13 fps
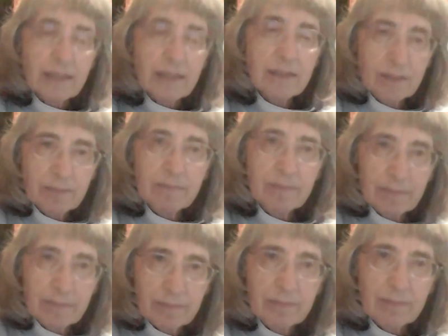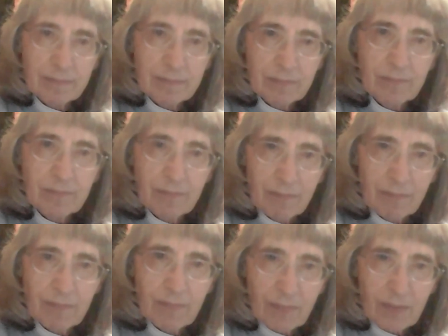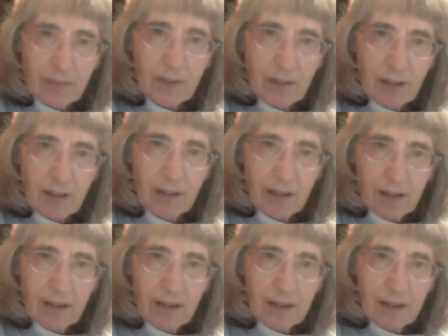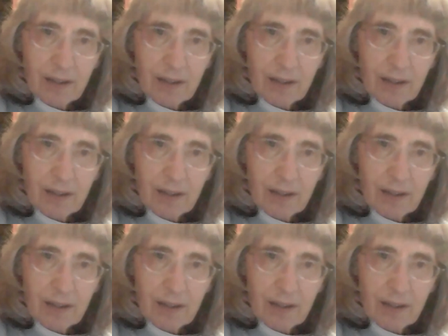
see you next year. Cause man, no, you